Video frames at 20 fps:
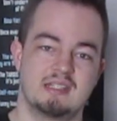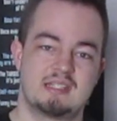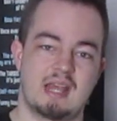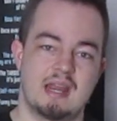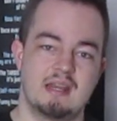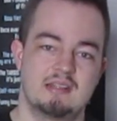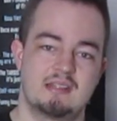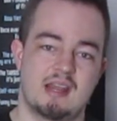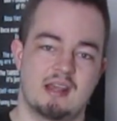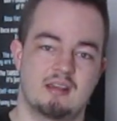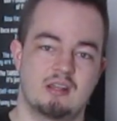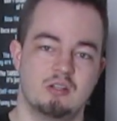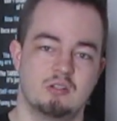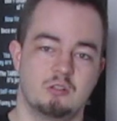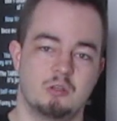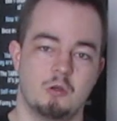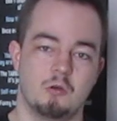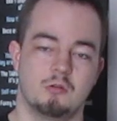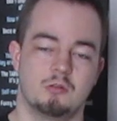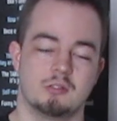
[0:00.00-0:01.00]
a 10-second
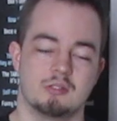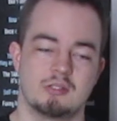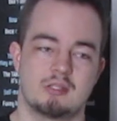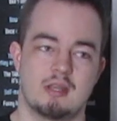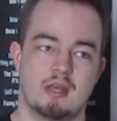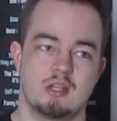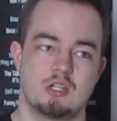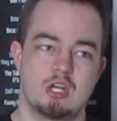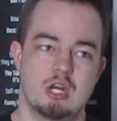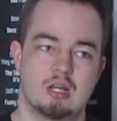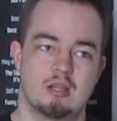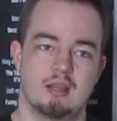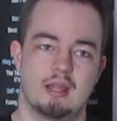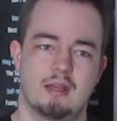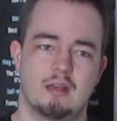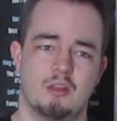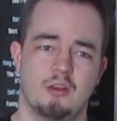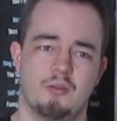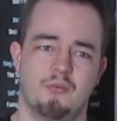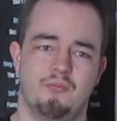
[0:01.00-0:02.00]
Google search and a
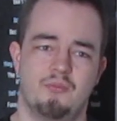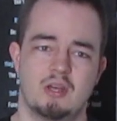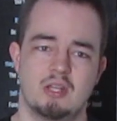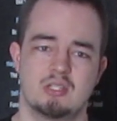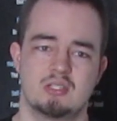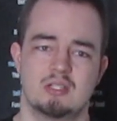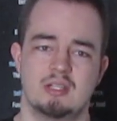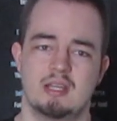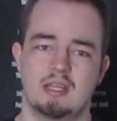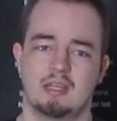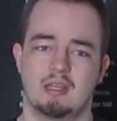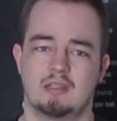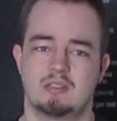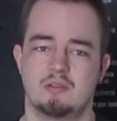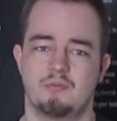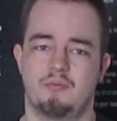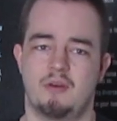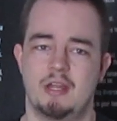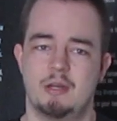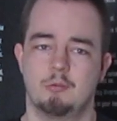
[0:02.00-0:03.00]
click on the first link to
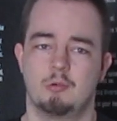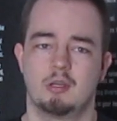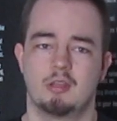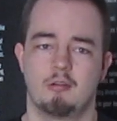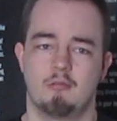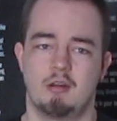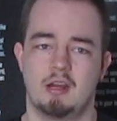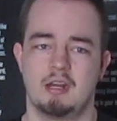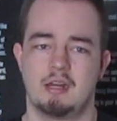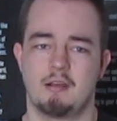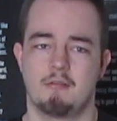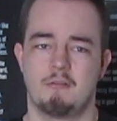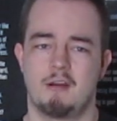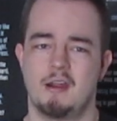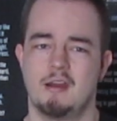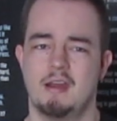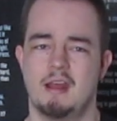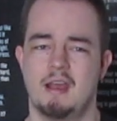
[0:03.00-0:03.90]
find what you're reading right